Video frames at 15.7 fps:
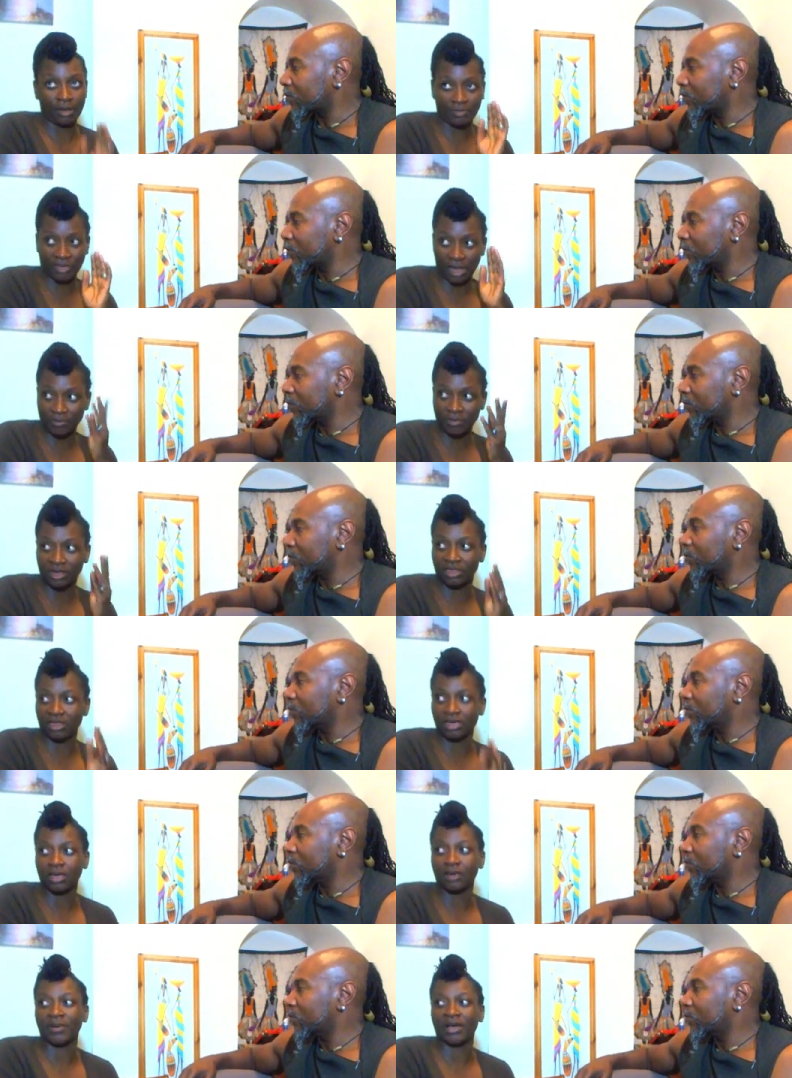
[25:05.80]
Speaker 1: I'm going
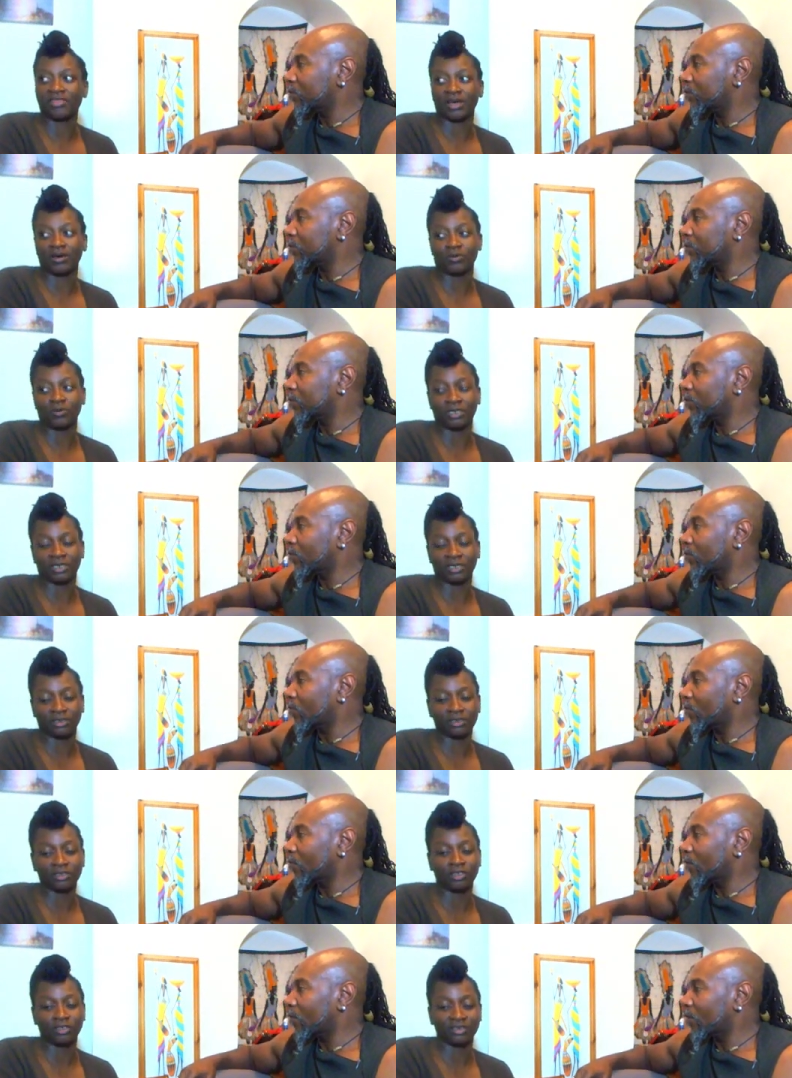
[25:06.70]
to think about that
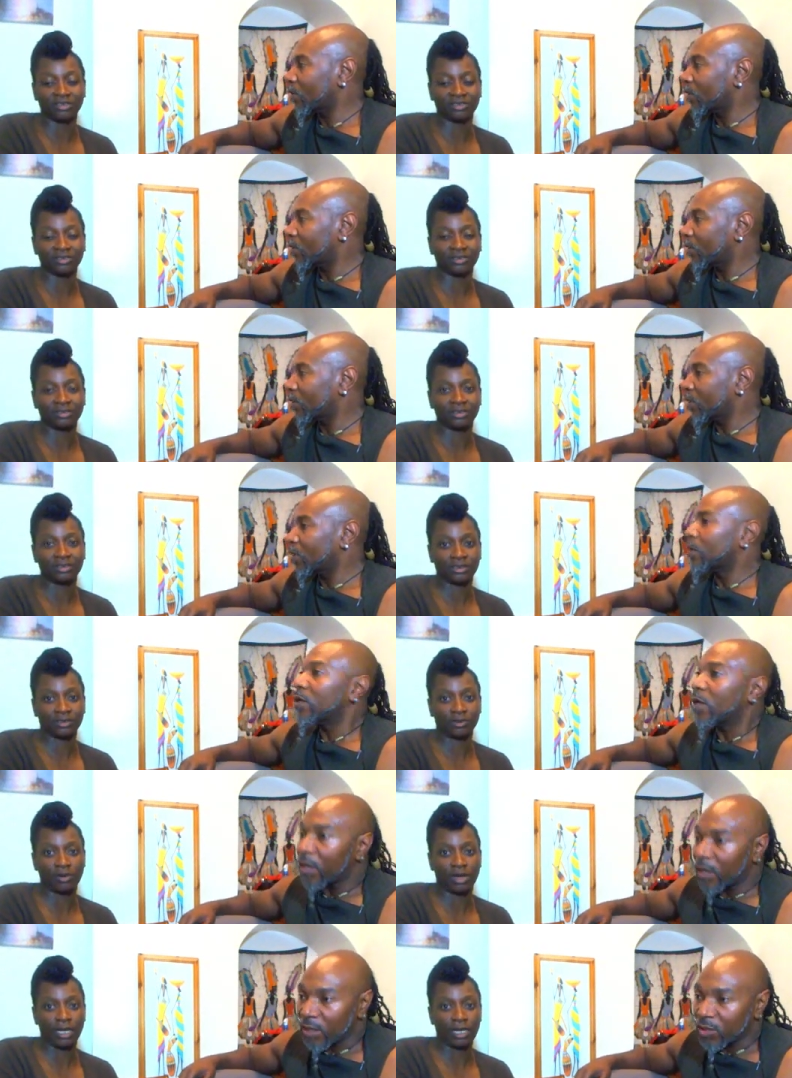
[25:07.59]
one, Don.
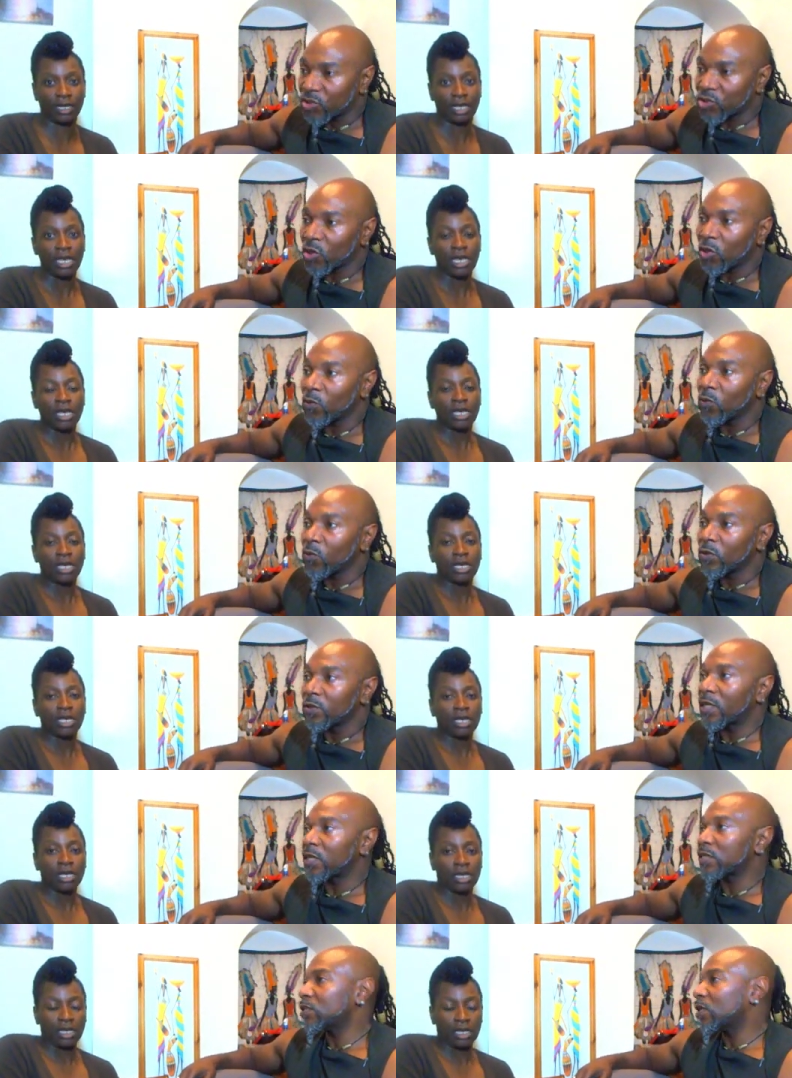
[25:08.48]
Speaker 2: Yeah, so
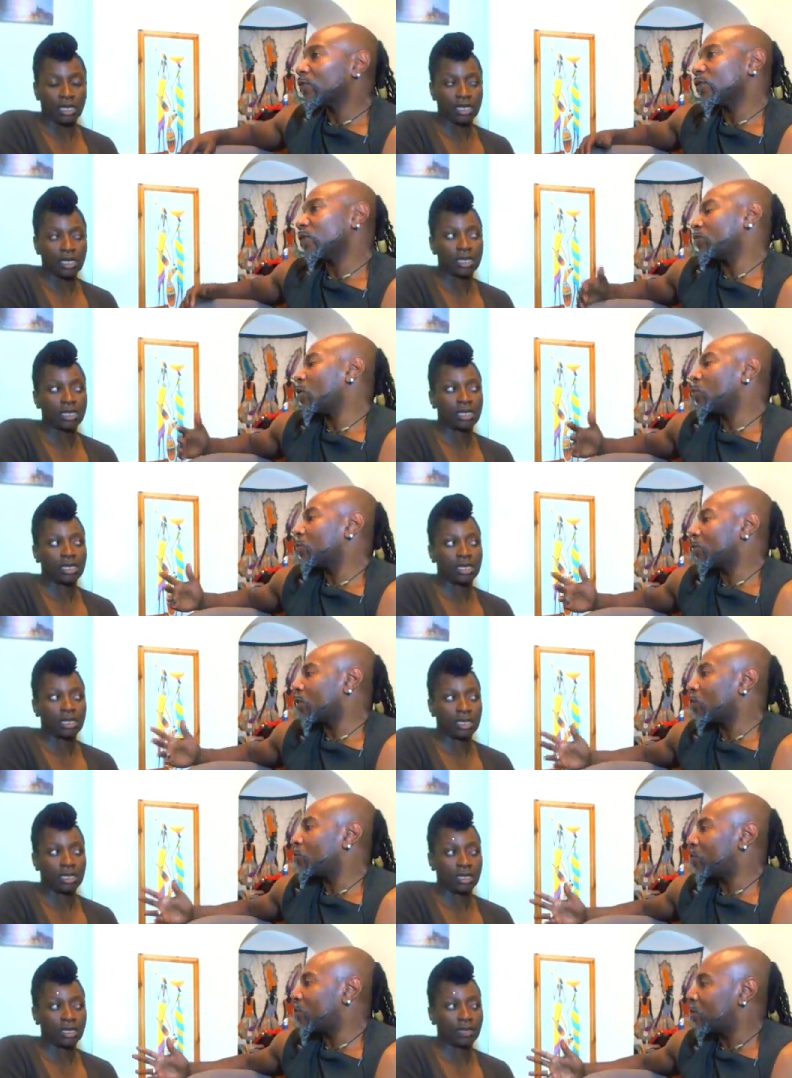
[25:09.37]
there's nothing wrong
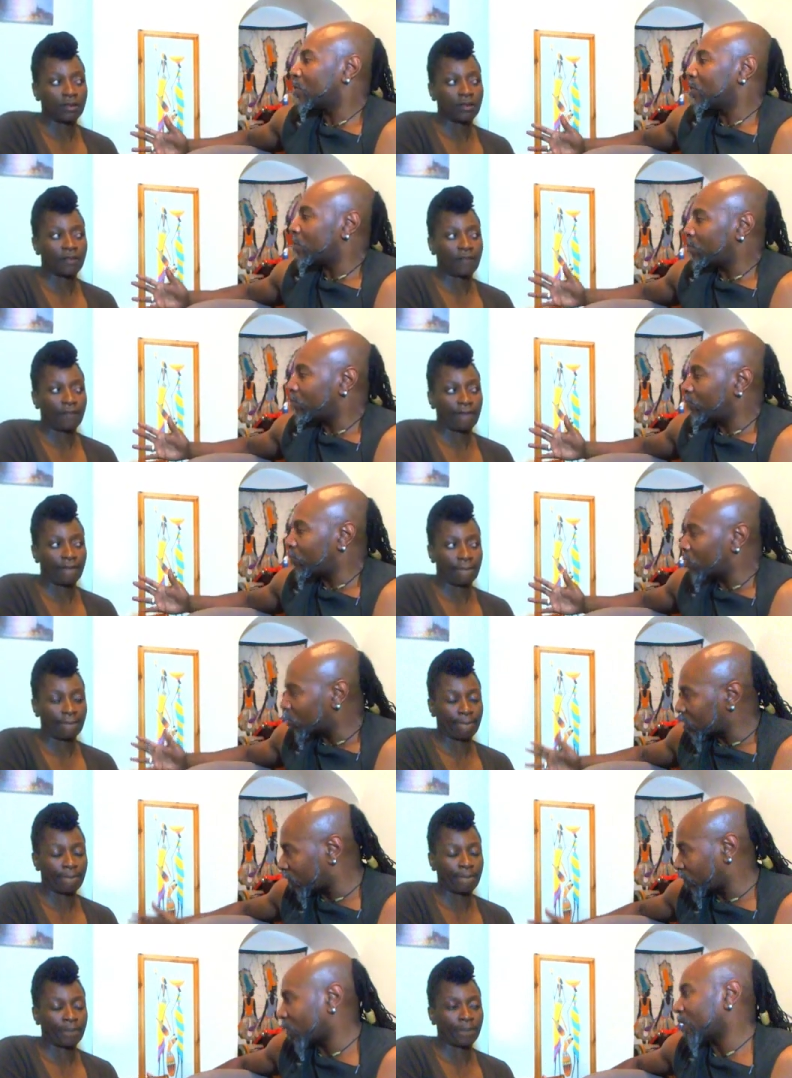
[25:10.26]
with our women
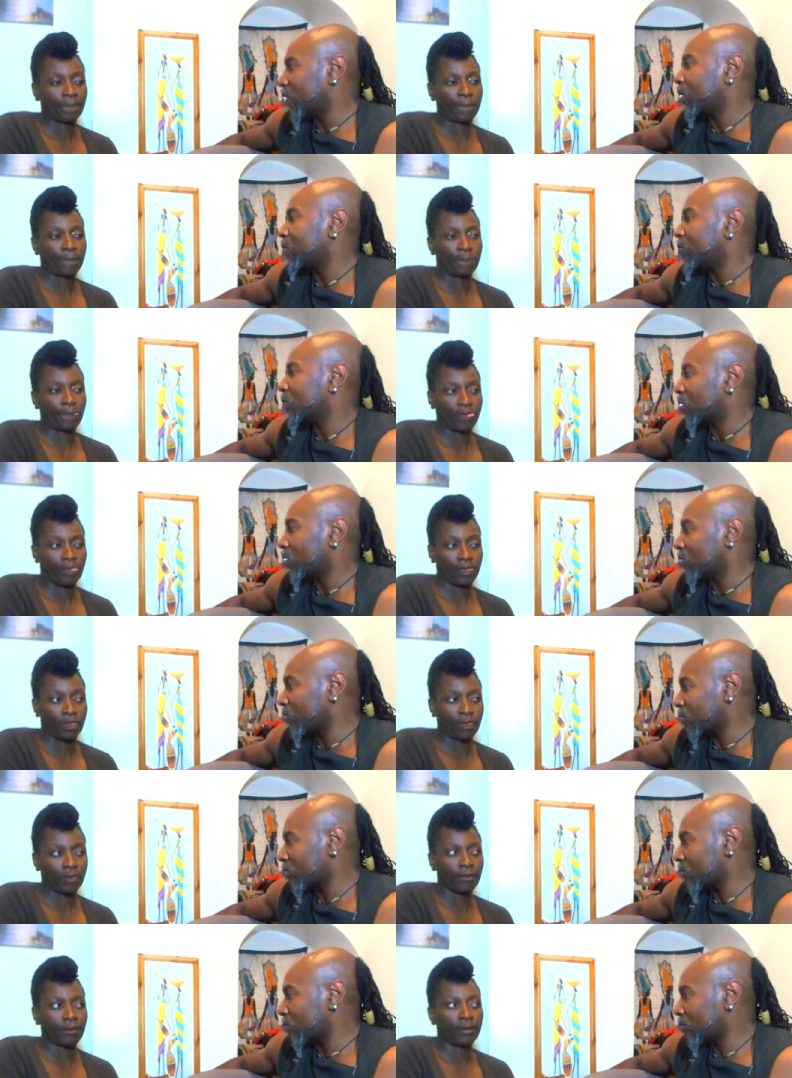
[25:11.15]
beautifying
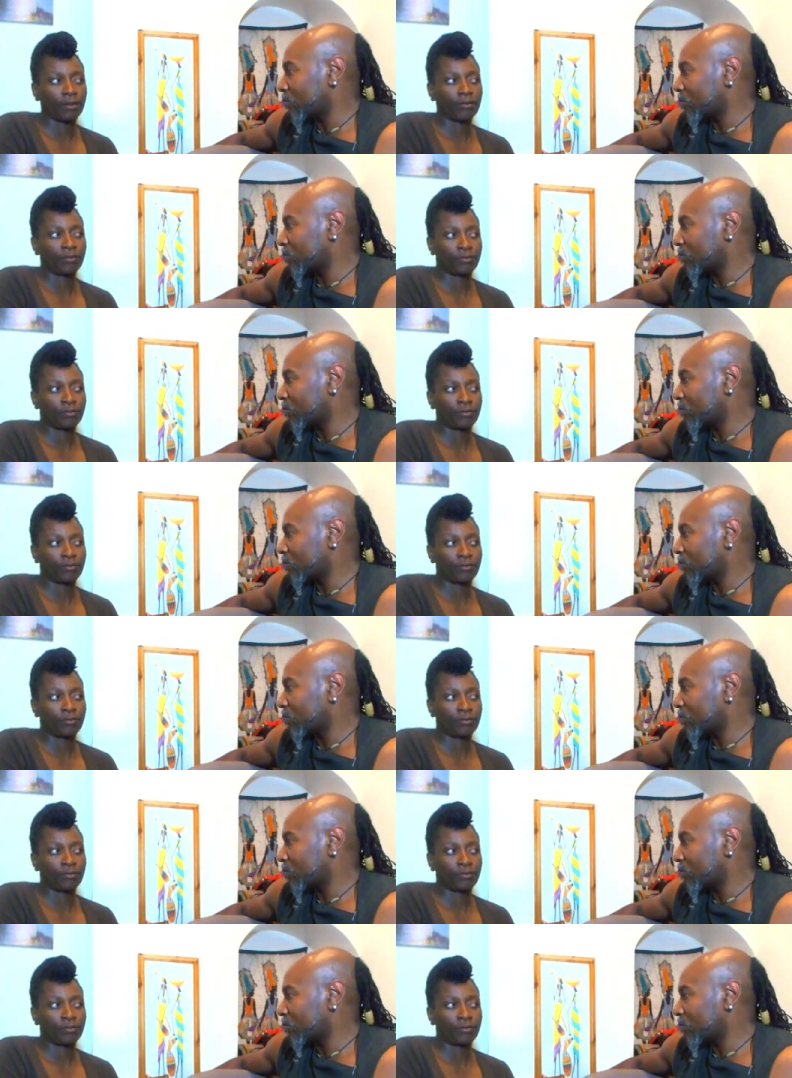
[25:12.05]
themselves.